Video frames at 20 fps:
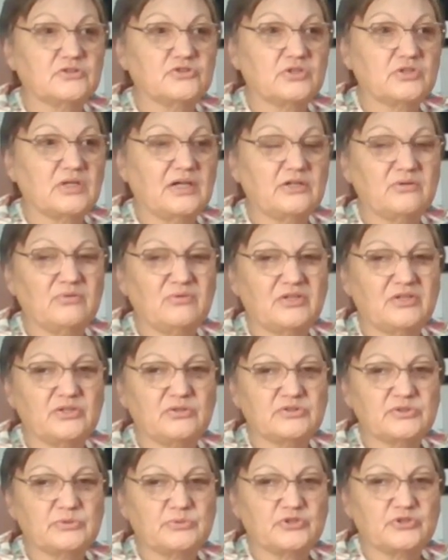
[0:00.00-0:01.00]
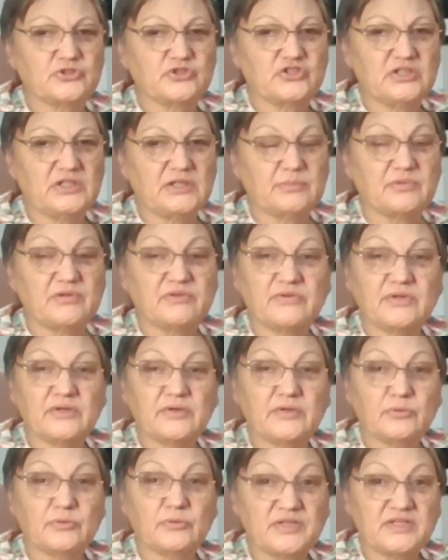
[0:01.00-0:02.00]
I don't want to use the word cheap,
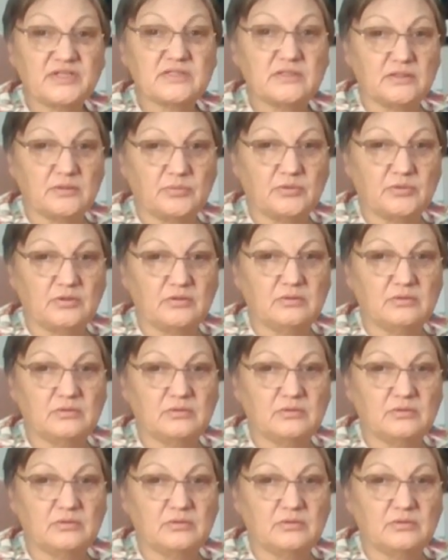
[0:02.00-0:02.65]
very reasonable